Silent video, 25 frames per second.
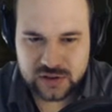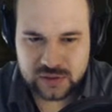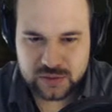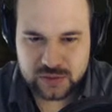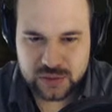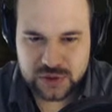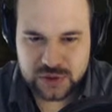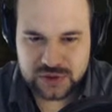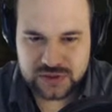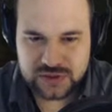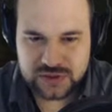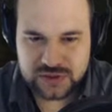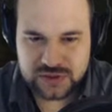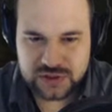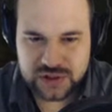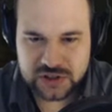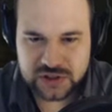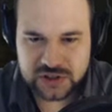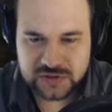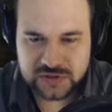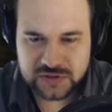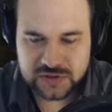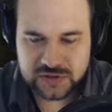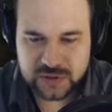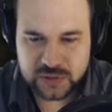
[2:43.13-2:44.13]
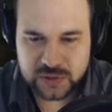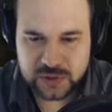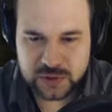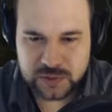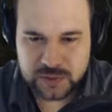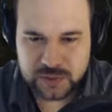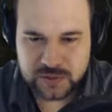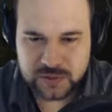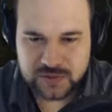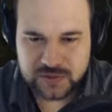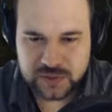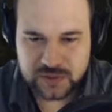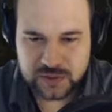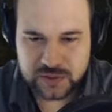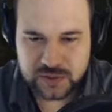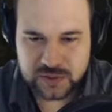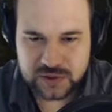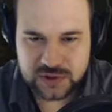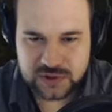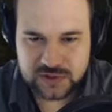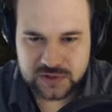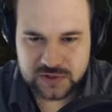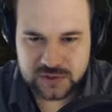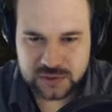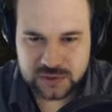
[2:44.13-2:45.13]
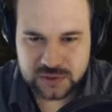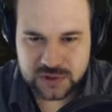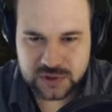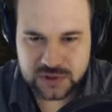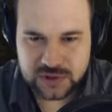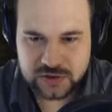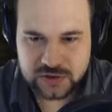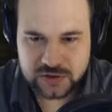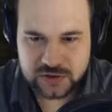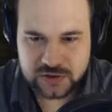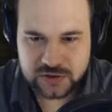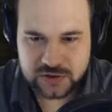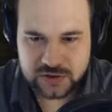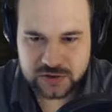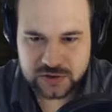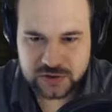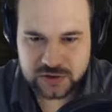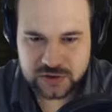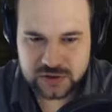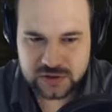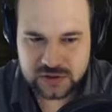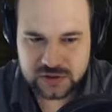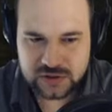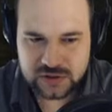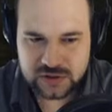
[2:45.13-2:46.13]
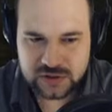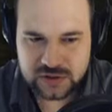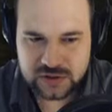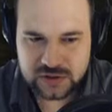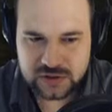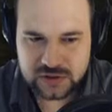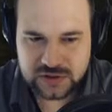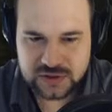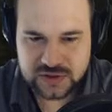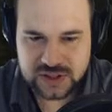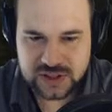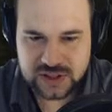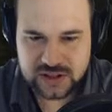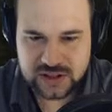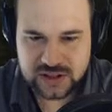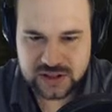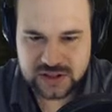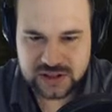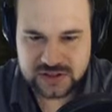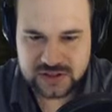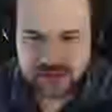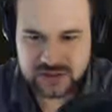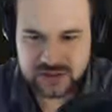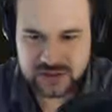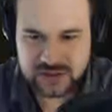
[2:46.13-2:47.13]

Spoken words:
Presentation of the Mortimer family tree. Let's analyze the